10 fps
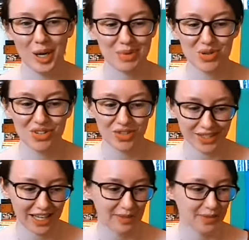uh,
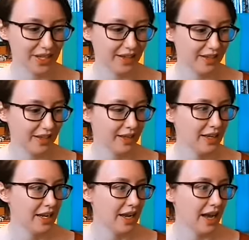poetry slams lately,
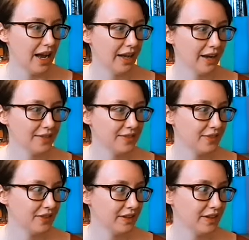and
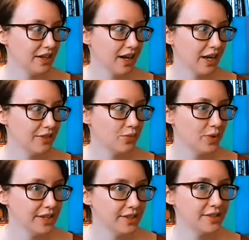I've I've
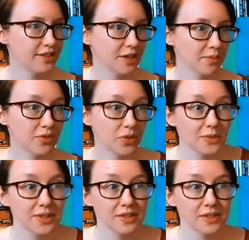witnessed some
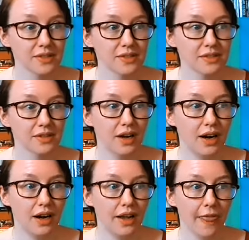performances
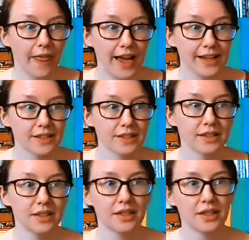uh, that
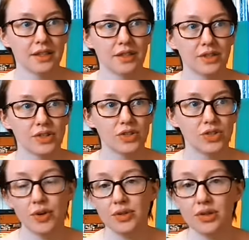
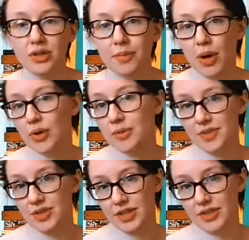don't do the
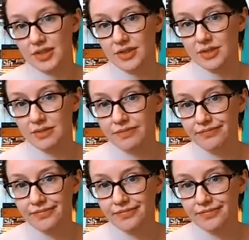poems justice,